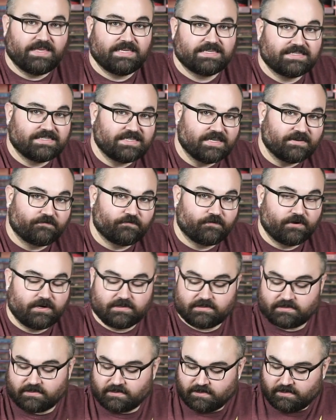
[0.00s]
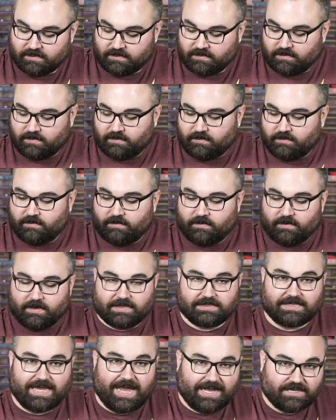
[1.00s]
these different
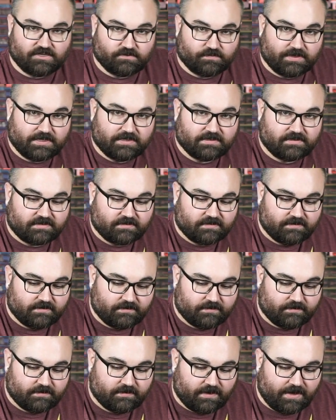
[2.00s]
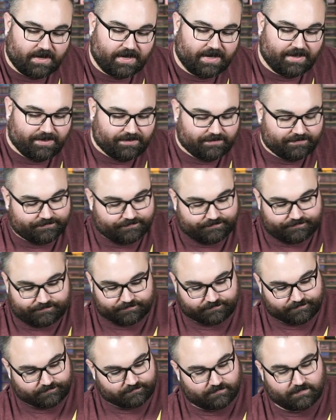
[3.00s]
attachments,
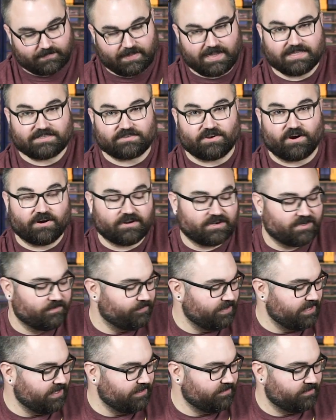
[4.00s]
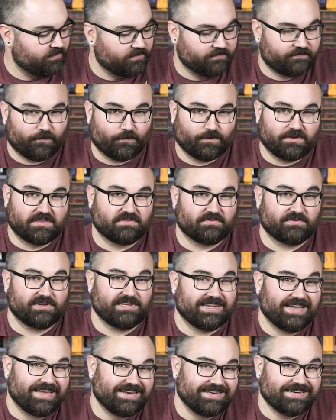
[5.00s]
it's hard to beat the
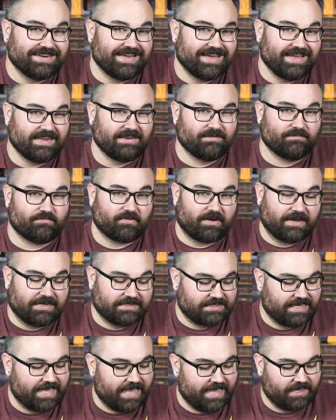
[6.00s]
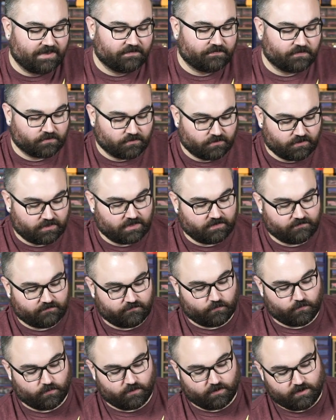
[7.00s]
$43.99 price tag if you're looking
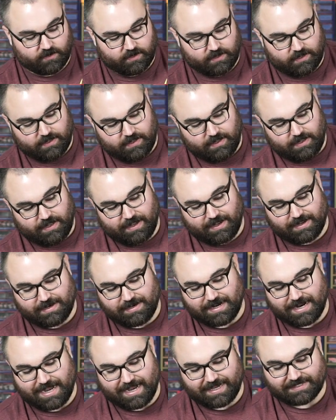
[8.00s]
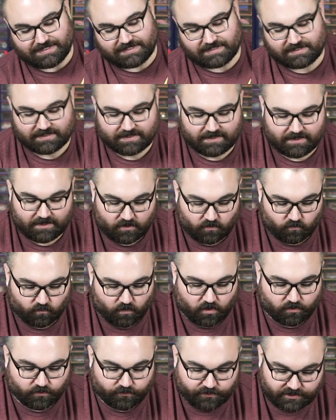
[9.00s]
for a nice
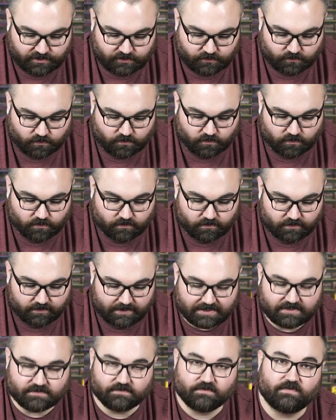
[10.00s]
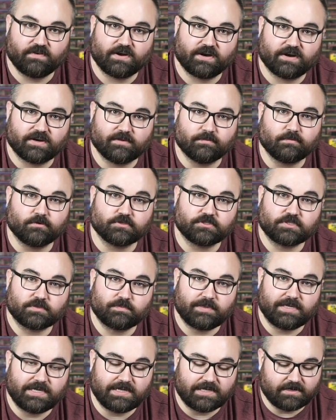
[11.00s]
rotary tool that's variable
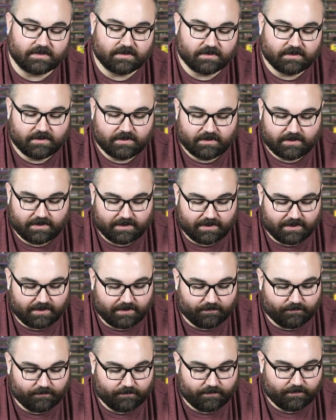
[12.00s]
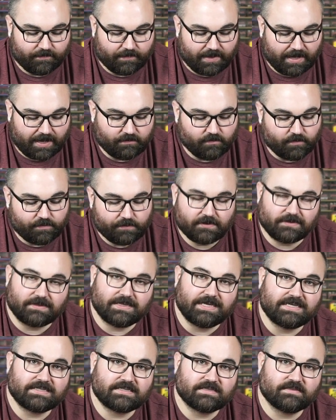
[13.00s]
speed. I will put
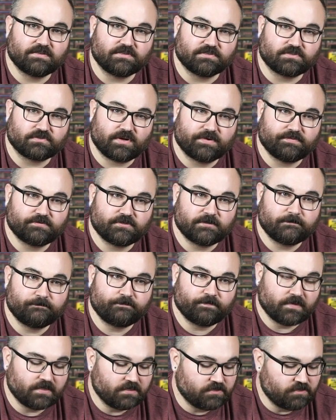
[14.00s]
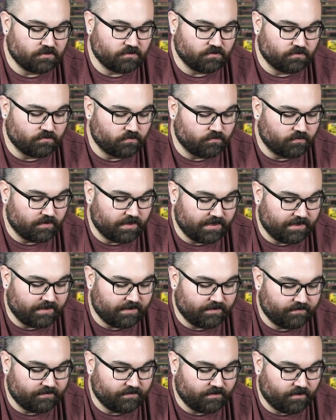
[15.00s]
links in the description to
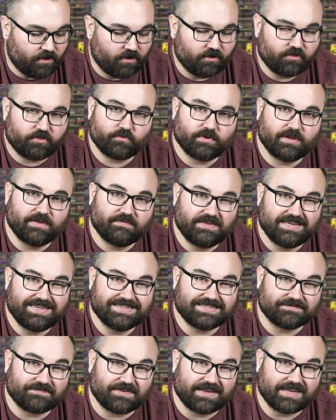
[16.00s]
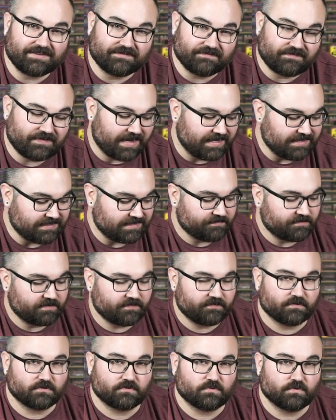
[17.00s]
all three of these if I can find
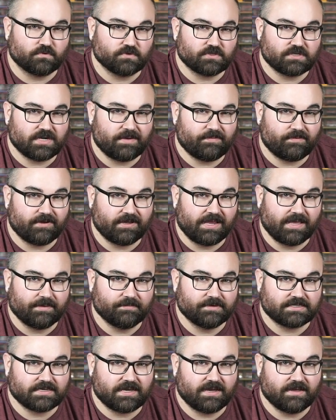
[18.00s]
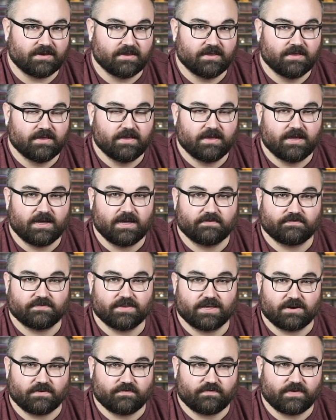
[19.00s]
something for Tool Shop on Amazon. If
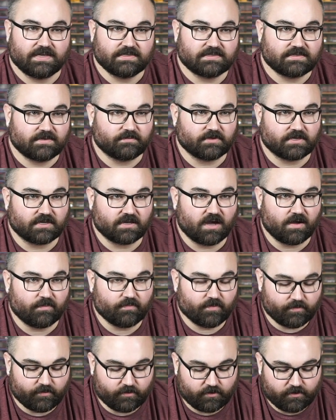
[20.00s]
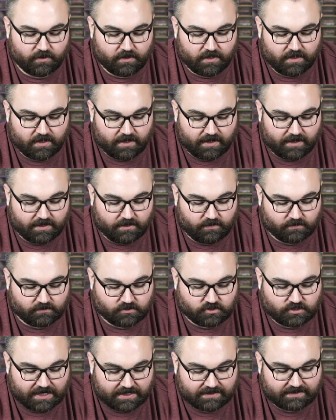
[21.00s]
not, I'll find something comparable. You can
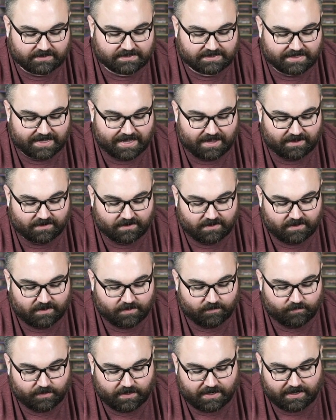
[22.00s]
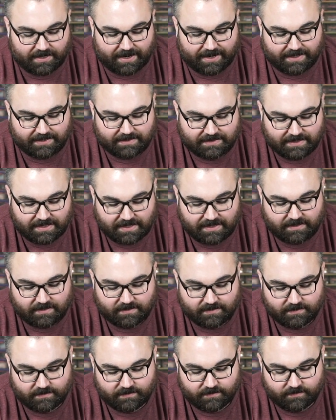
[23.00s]
check this out. But I
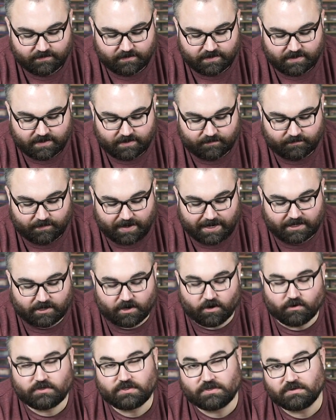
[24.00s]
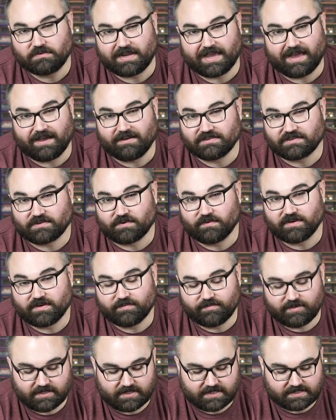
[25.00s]
think my go-to now is going
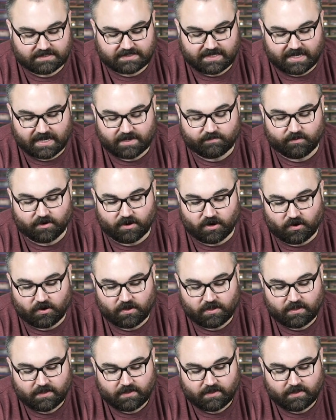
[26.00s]
to be this Teccpo